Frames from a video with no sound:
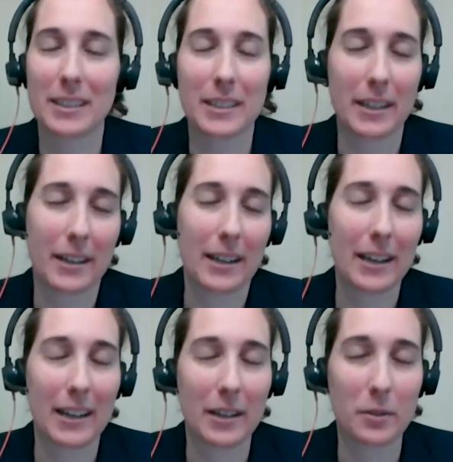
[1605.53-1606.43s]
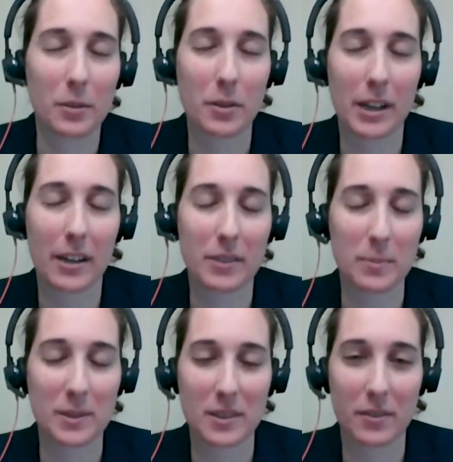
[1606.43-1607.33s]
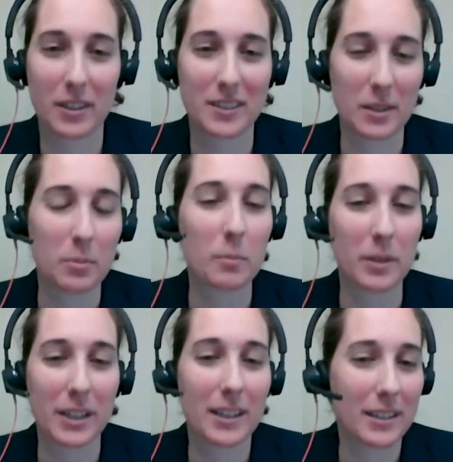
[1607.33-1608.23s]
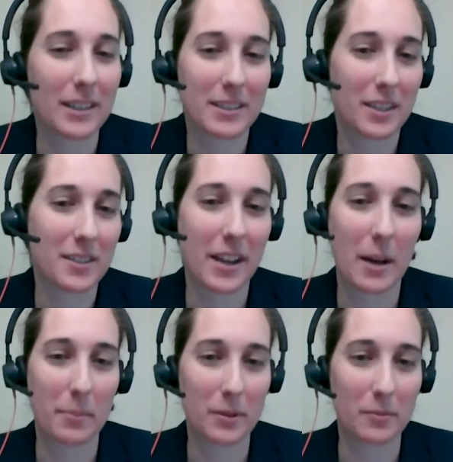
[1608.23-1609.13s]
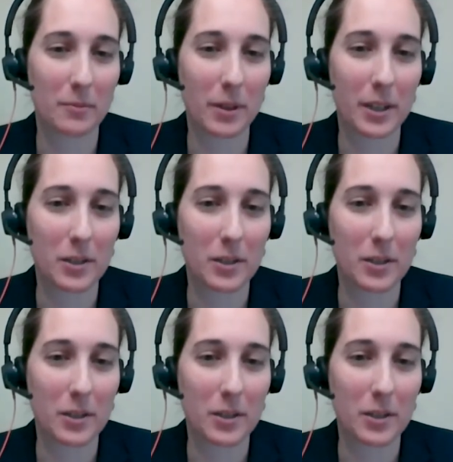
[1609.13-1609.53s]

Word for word: Yeah, I, I don't know that I have a specific example, but it, it does happen, right?